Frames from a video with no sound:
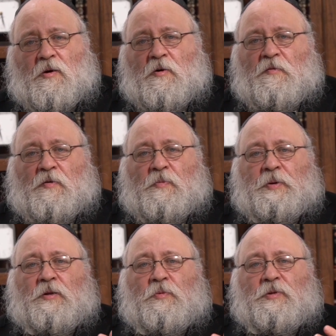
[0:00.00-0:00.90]
who have ever
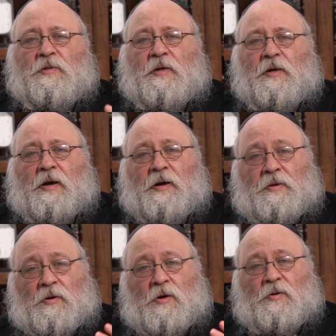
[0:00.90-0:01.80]
been to a synagogue
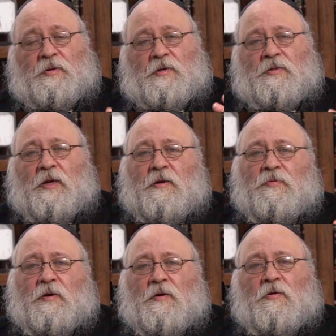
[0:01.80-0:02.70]
on the holiest day of
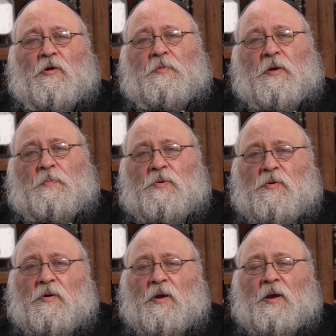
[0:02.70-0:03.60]
the year, Yom
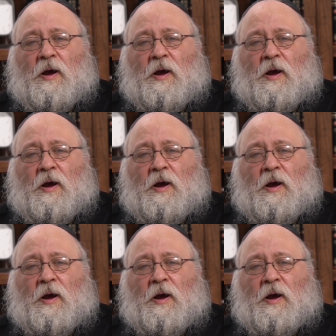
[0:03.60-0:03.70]
Kippur,